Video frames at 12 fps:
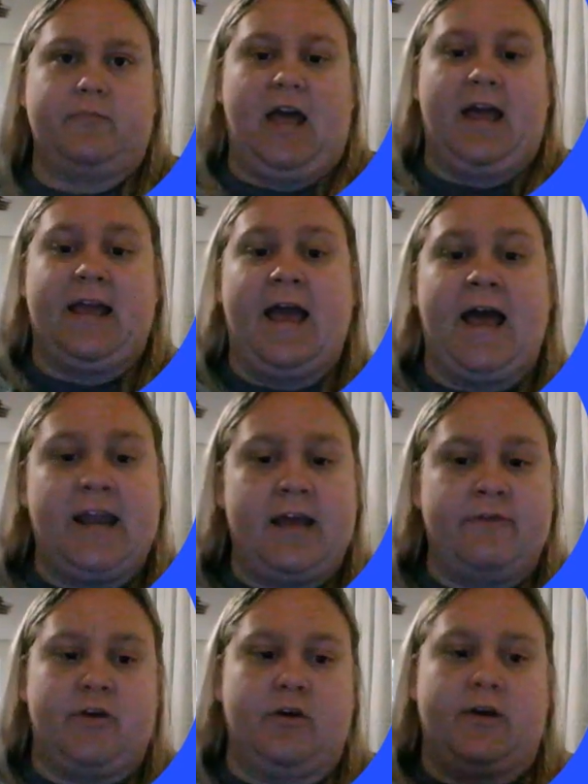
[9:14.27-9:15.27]
Again,
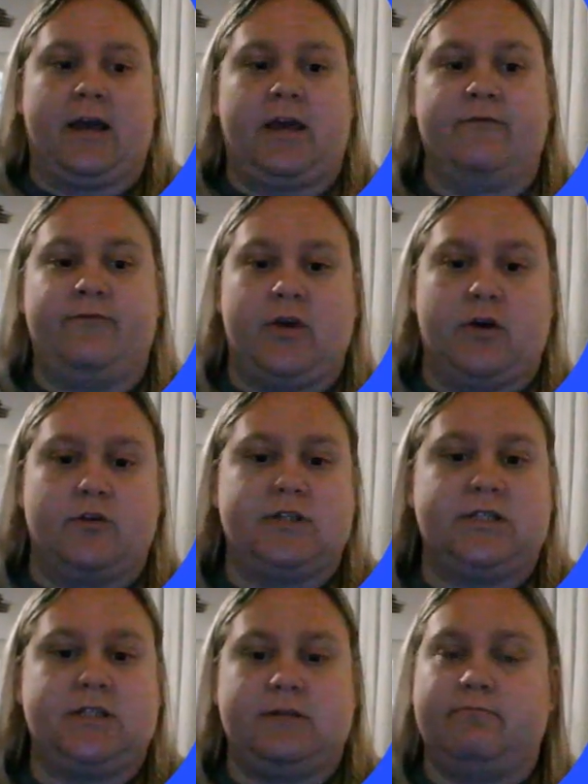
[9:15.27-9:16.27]
if you get
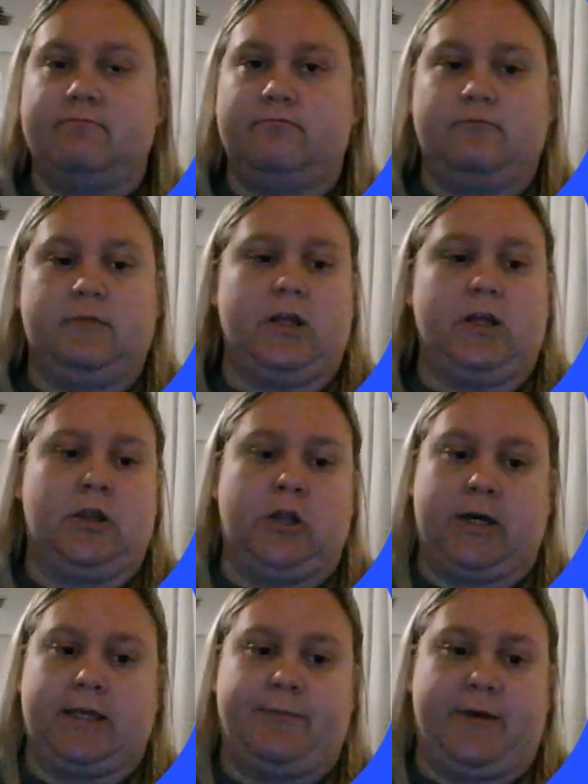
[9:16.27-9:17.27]
confused,
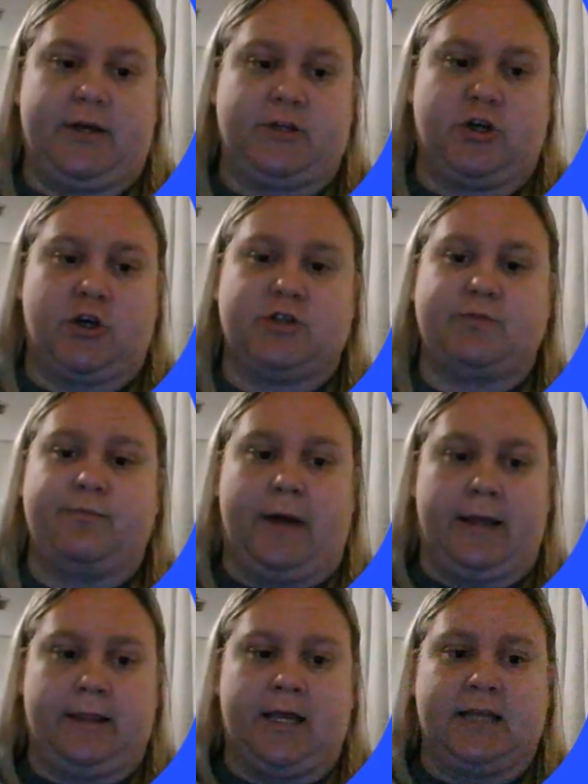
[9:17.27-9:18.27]
look at the pictures,
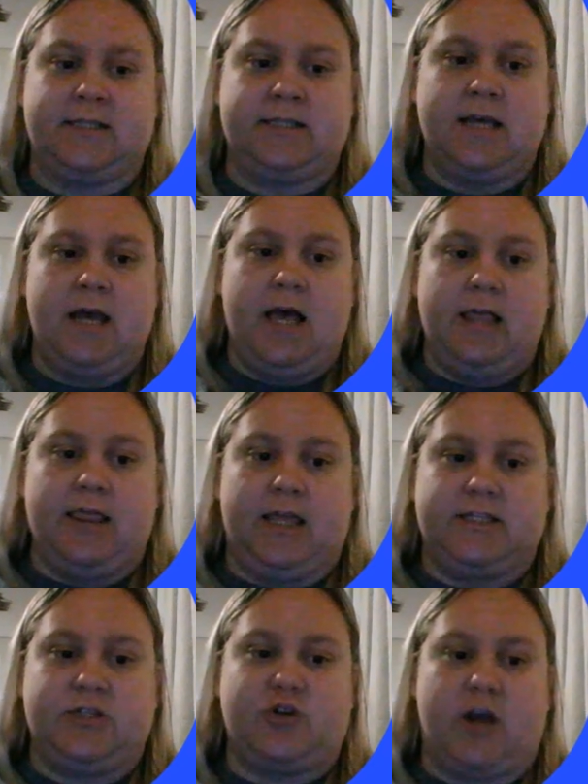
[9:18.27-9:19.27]
but
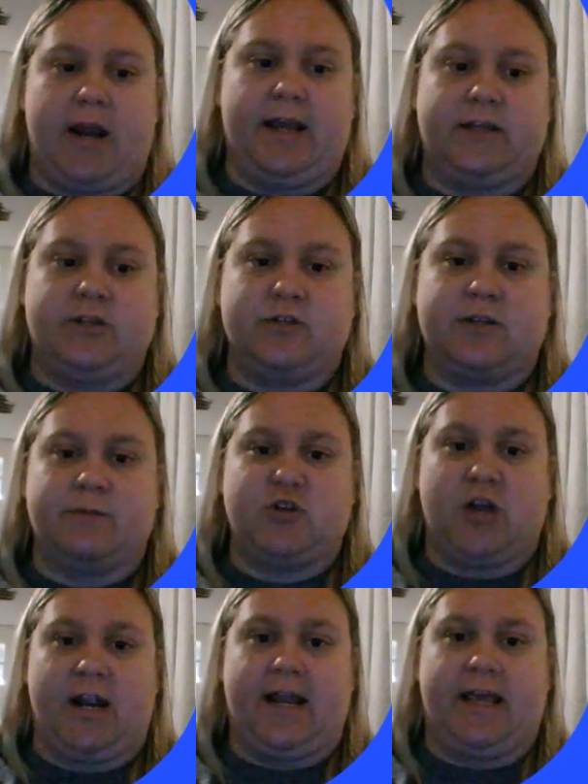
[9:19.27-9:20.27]
let's try to do some
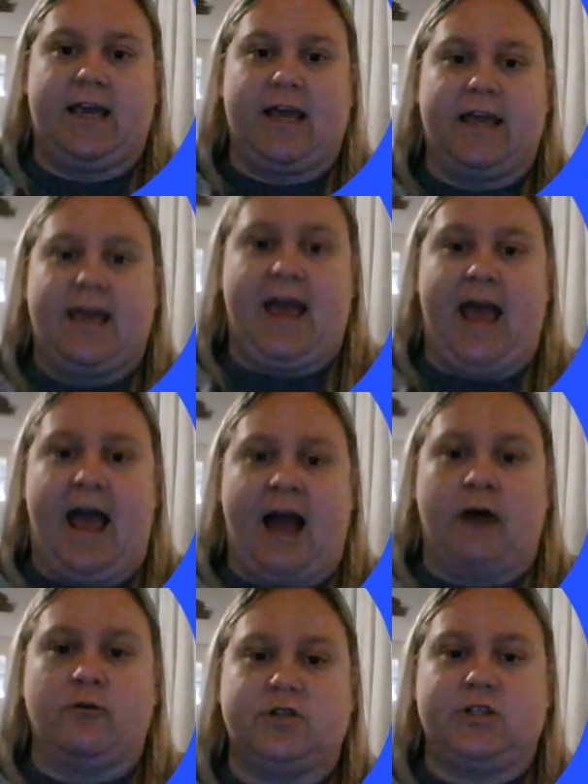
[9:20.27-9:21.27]
training and get
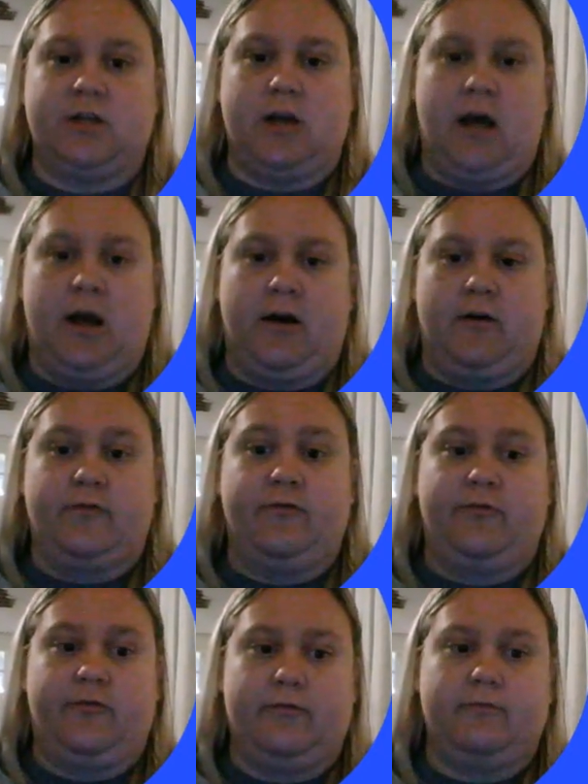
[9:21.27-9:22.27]
out of
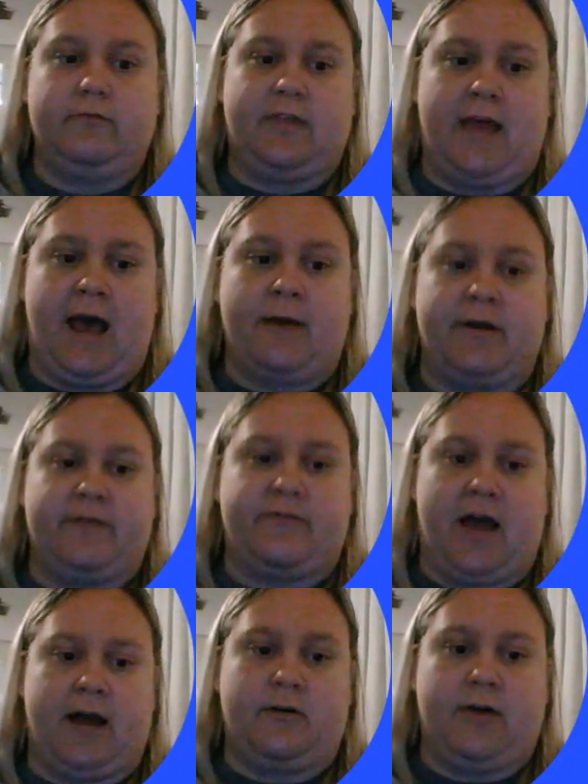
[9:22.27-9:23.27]
the habit of
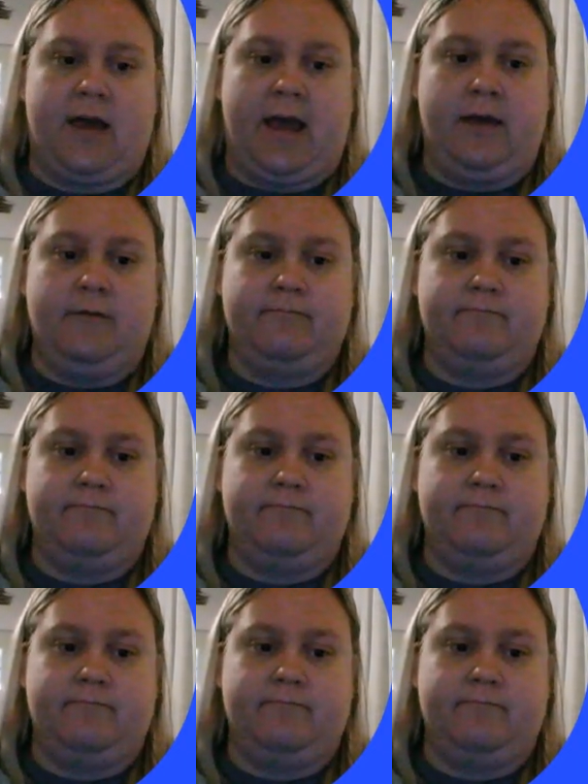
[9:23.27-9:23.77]
that, okay?